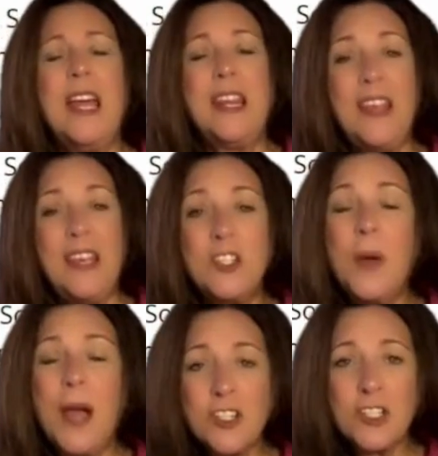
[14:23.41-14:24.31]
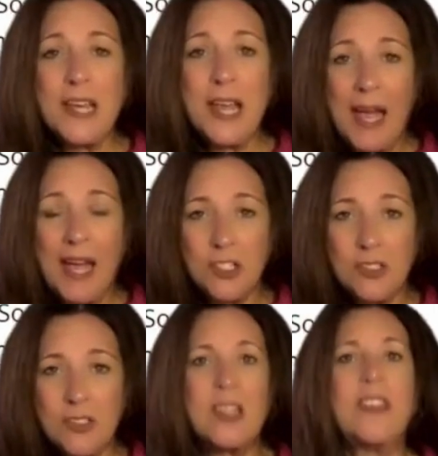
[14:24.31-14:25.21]
They do actually have
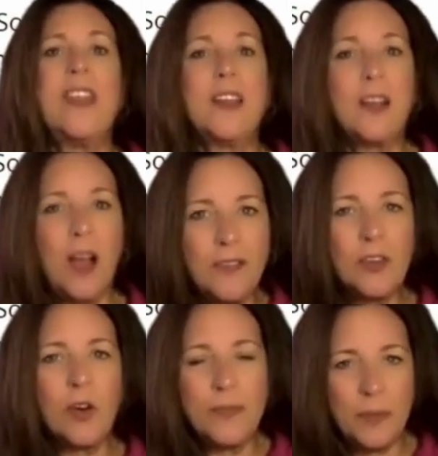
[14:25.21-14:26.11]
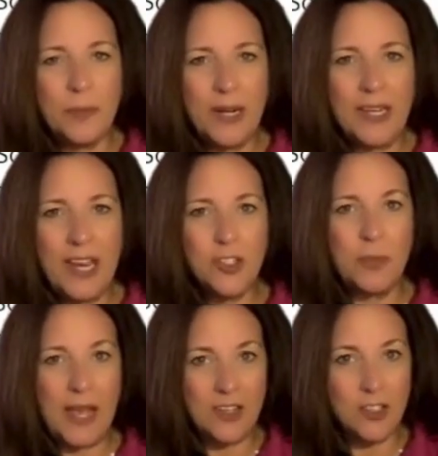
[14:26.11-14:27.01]
patches that cover up the
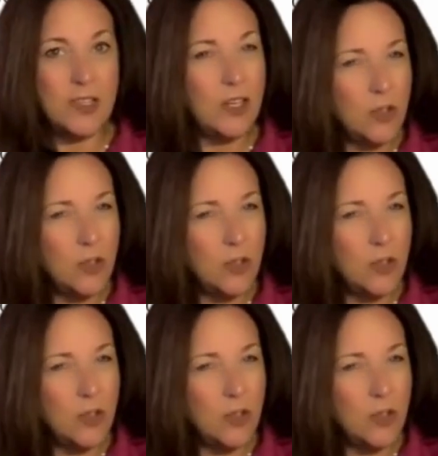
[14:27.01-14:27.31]
medication patch.